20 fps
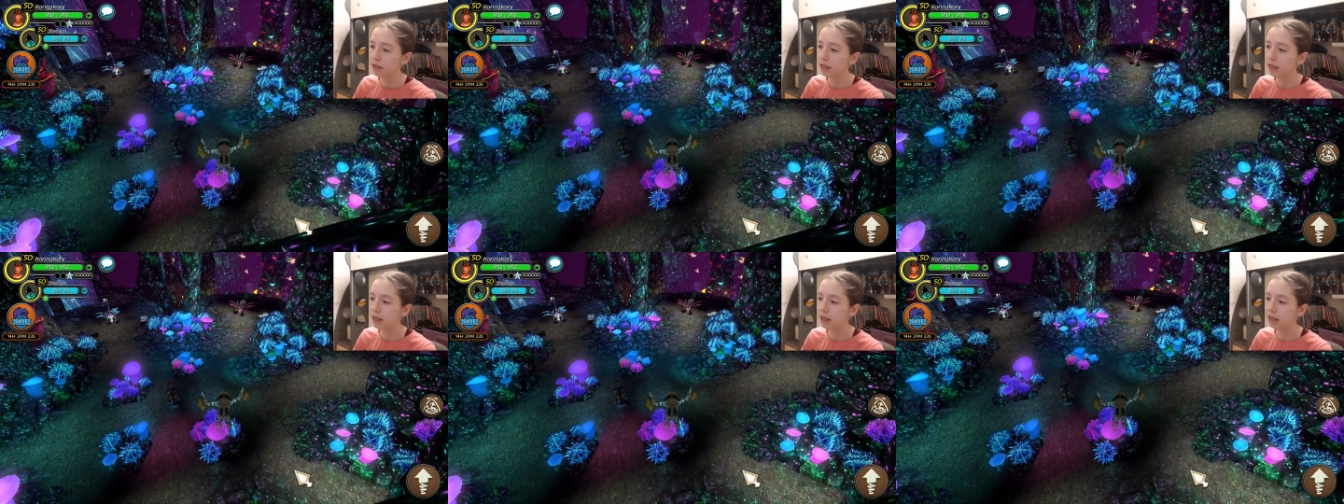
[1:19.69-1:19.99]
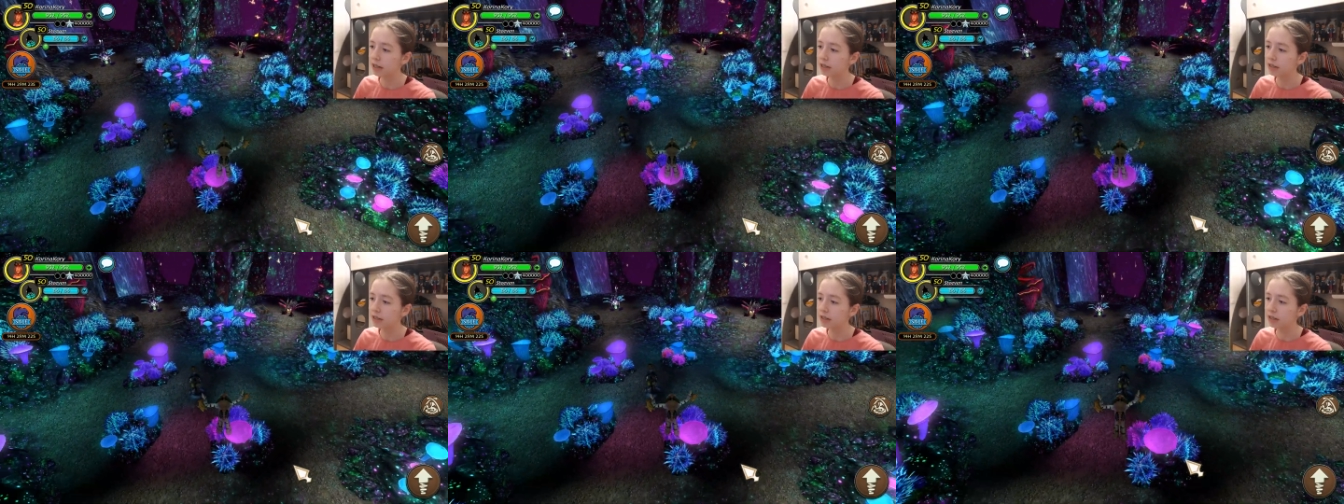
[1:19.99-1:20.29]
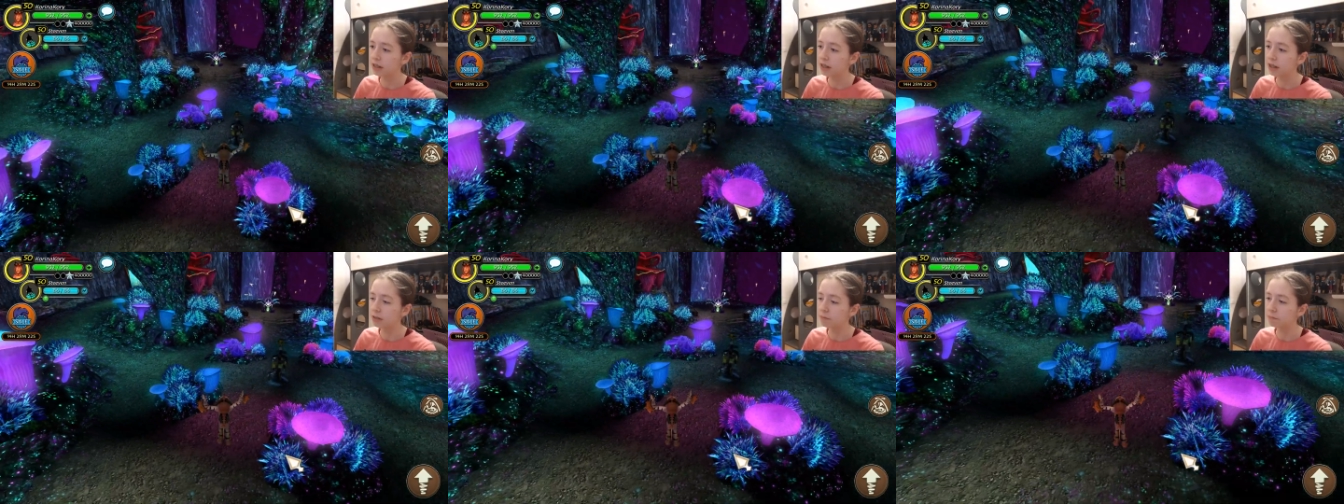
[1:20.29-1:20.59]
and
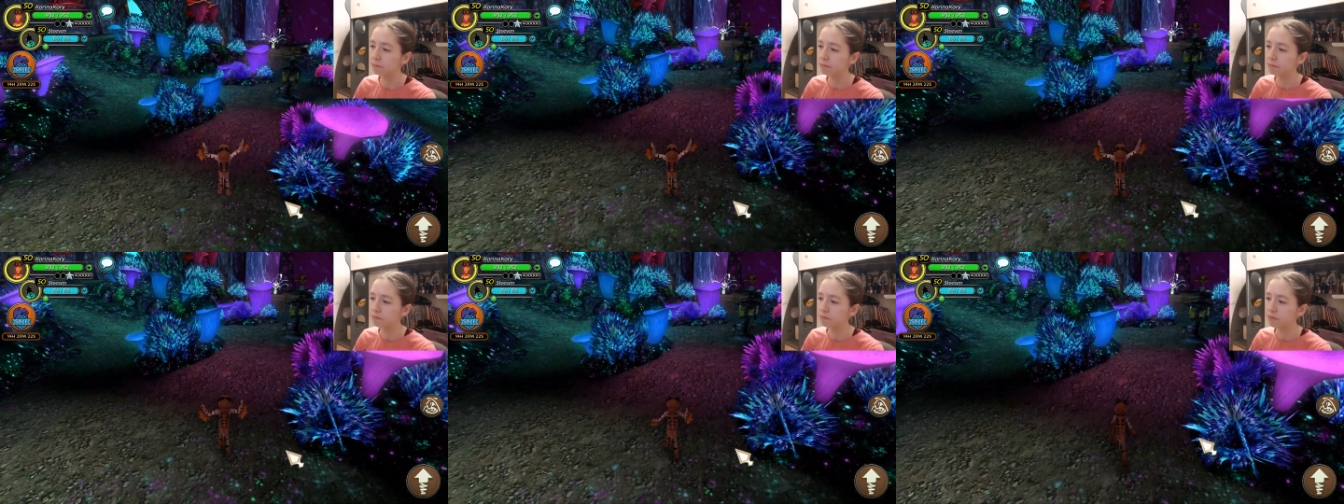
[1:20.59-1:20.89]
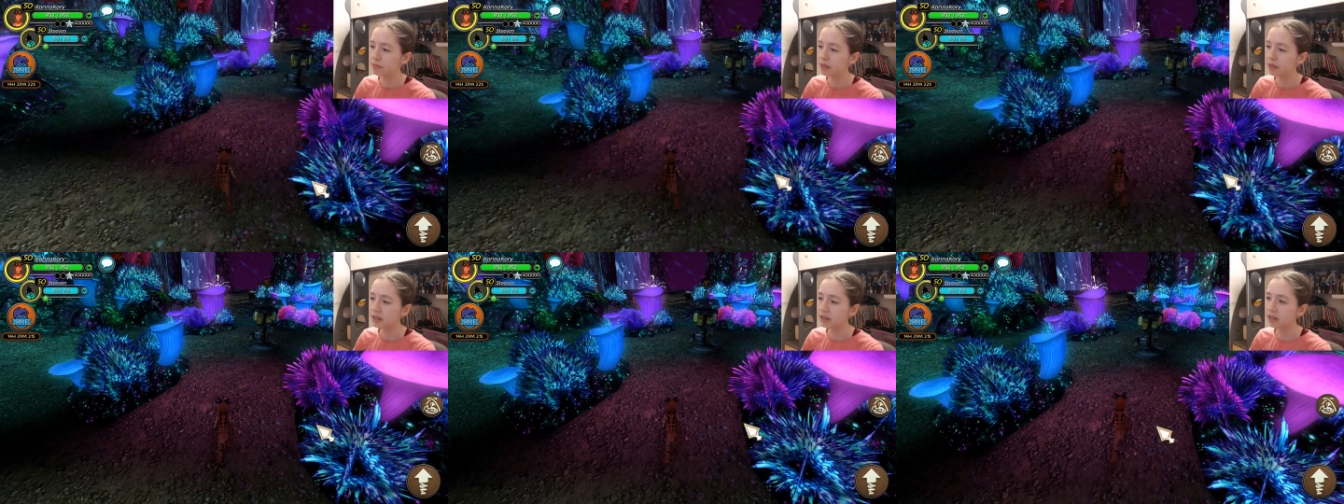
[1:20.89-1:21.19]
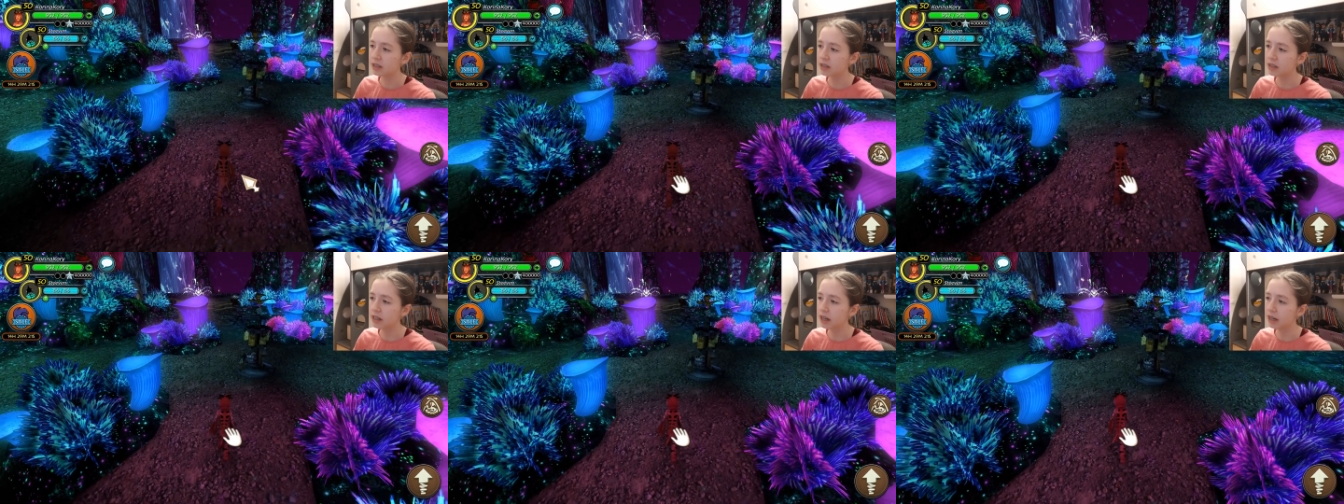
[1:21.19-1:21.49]
um,
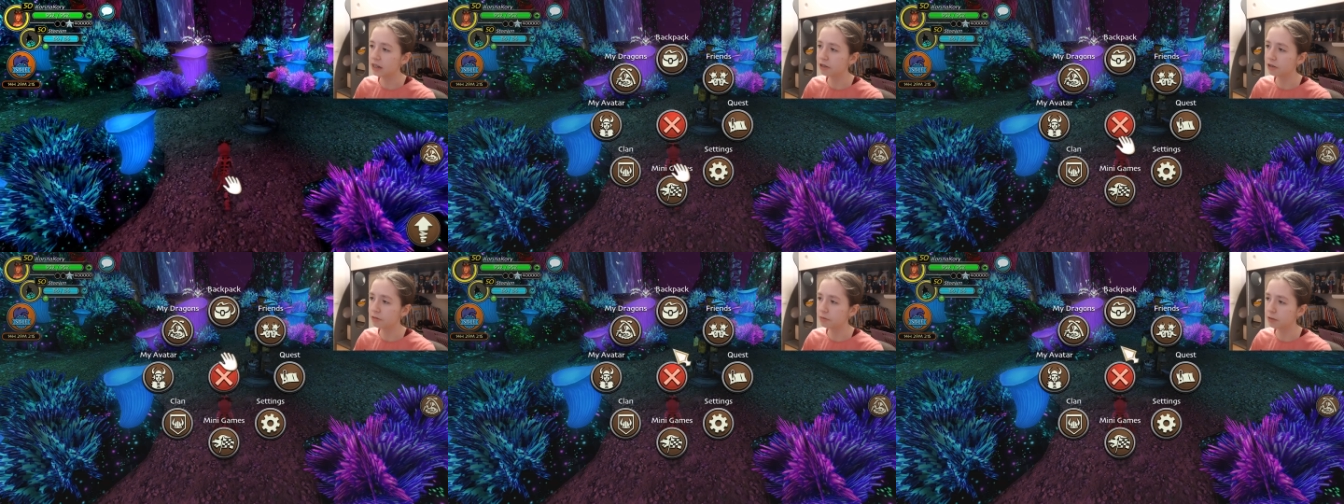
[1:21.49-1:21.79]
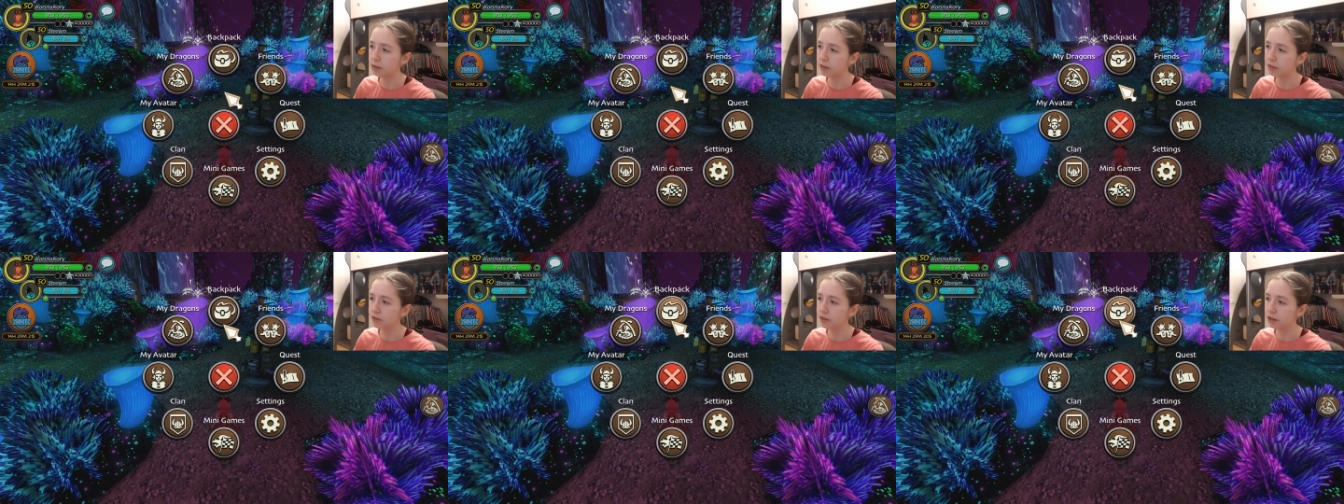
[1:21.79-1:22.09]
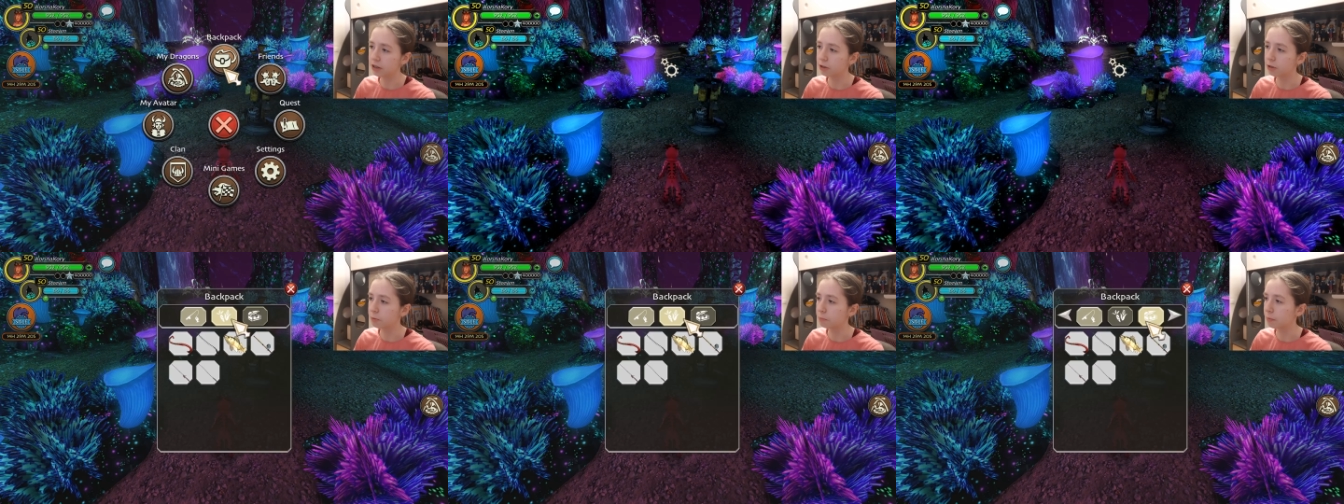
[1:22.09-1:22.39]
yeah, I just want to
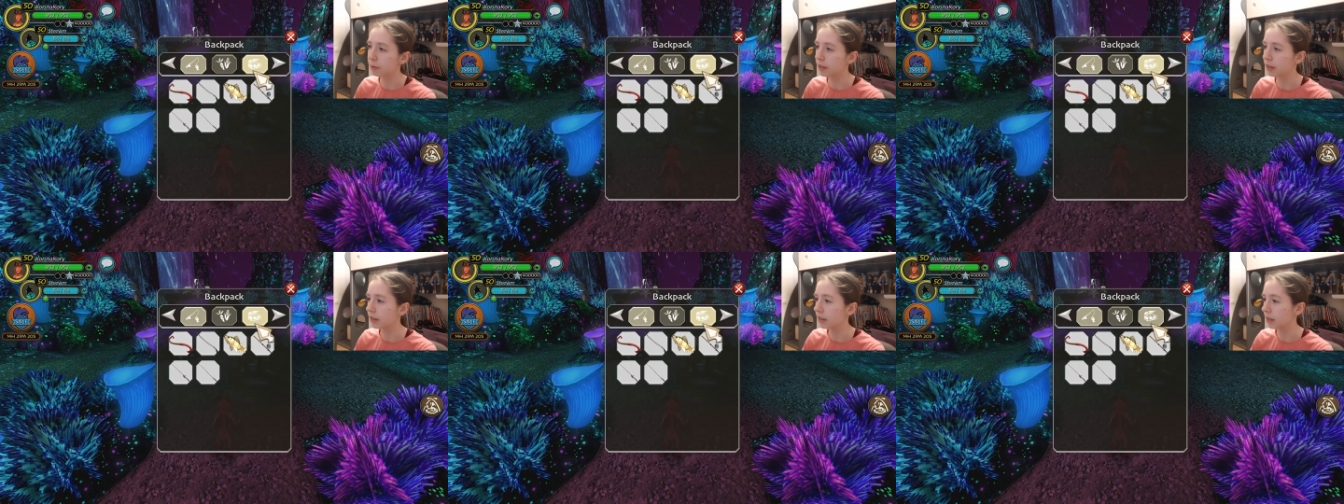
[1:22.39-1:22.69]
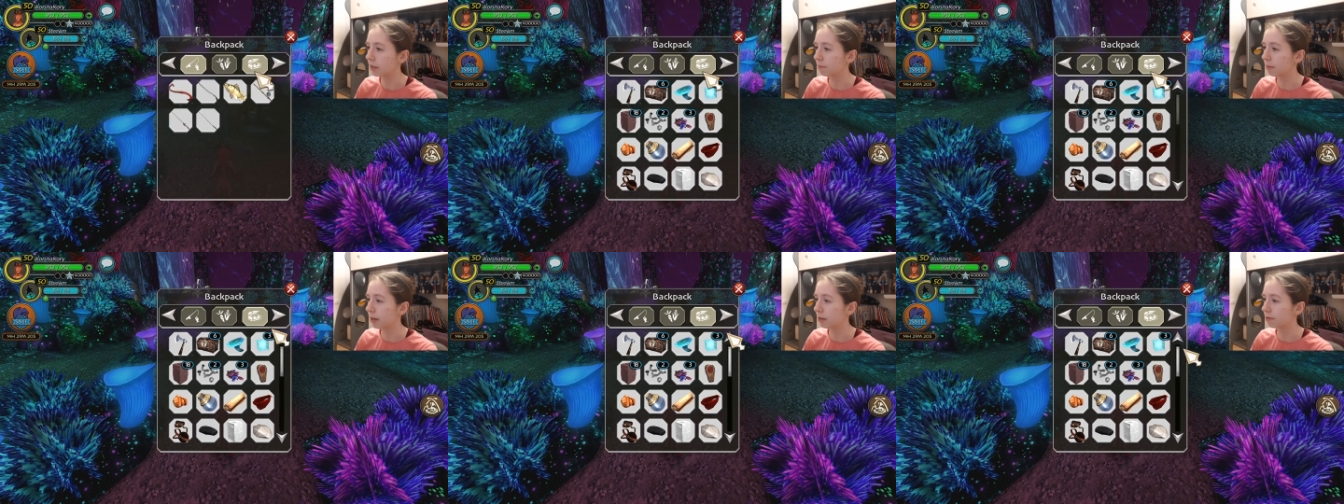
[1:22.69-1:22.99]
start opening them.